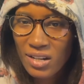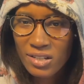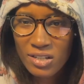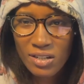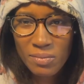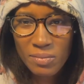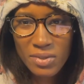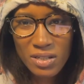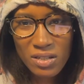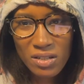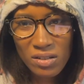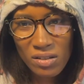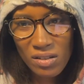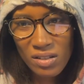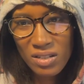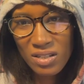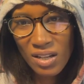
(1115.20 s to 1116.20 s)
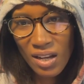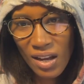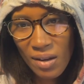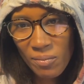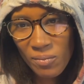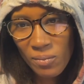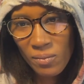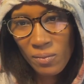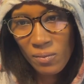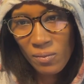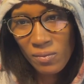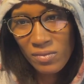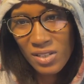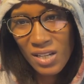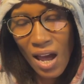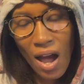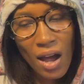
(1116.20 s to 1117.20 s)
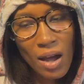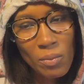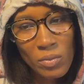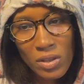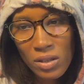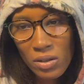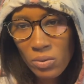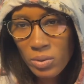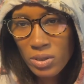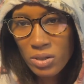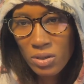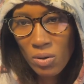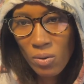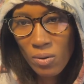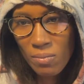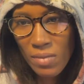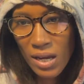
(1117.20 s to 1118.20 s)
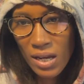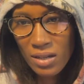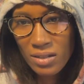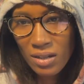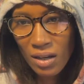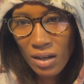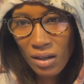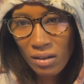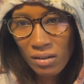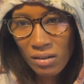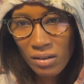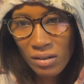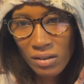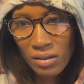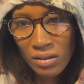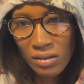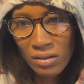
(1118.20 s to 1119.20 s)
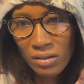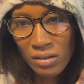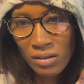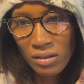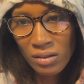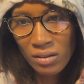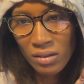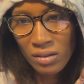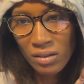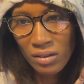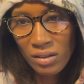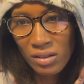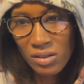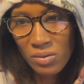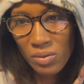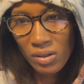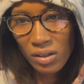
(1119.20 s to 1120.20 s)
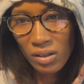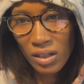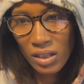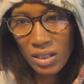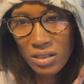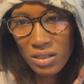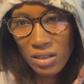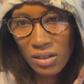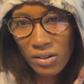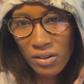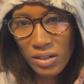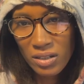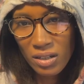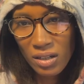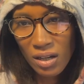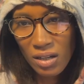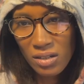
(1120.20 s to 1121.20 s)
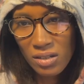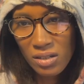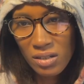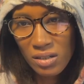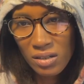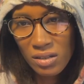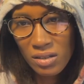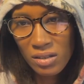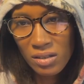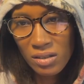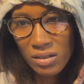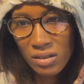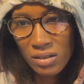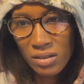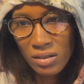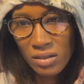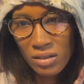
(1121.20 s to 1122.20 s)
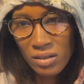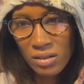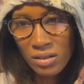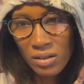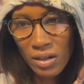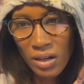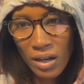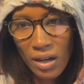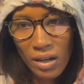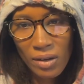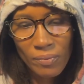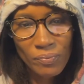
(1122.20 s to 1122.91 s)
I'm still the same. Time with you is so amazing. I just want to look at these lyrics again. Okay.